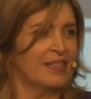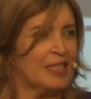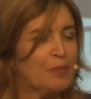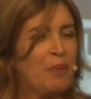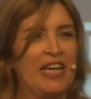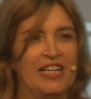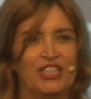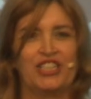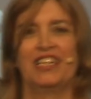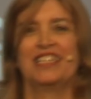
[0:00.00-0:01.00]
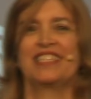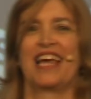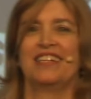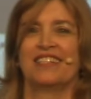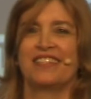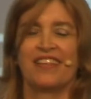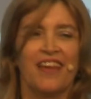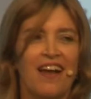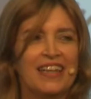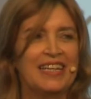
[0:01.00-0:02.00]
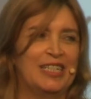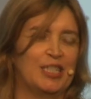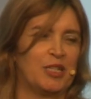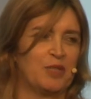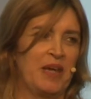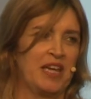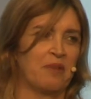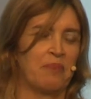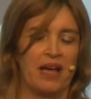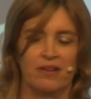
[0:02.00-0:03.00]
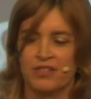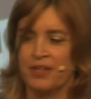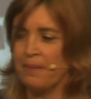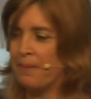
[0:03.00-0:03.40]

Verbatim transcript: speech, in a sense, that I need to speak about.